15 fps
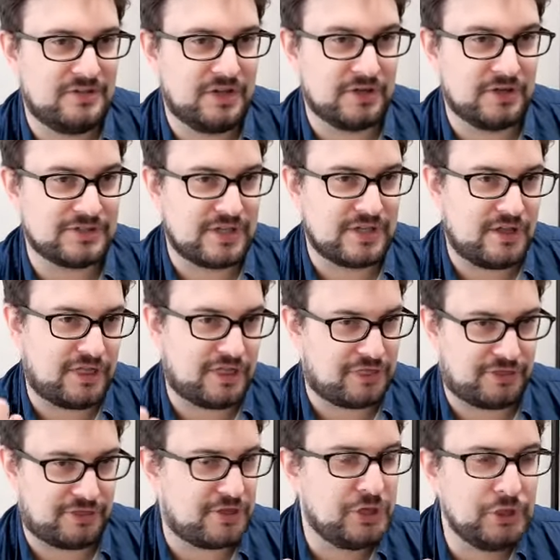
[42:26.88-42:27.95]
There's
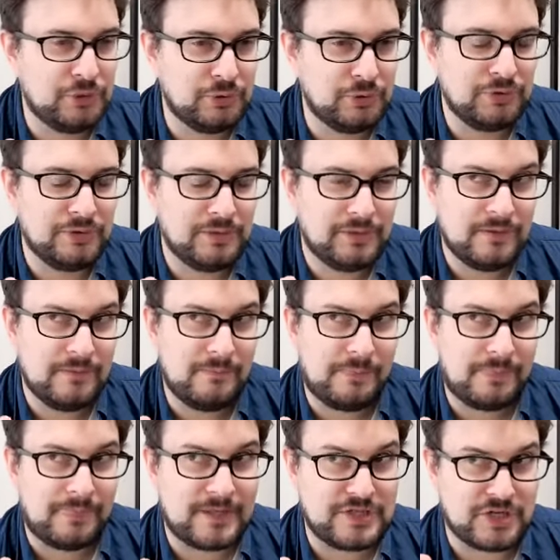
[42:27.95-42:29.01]
two
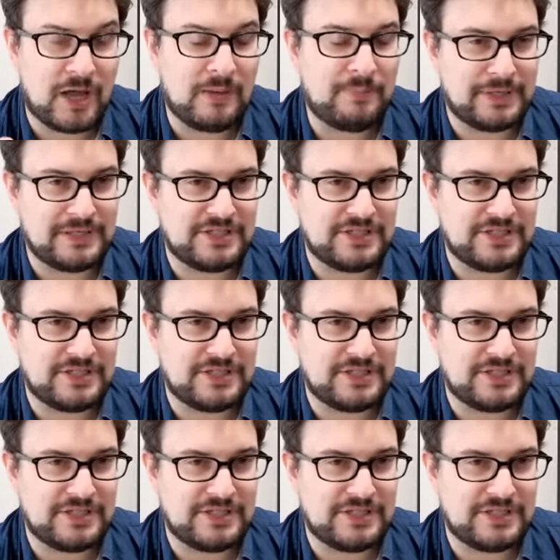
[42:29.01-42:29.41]
shopping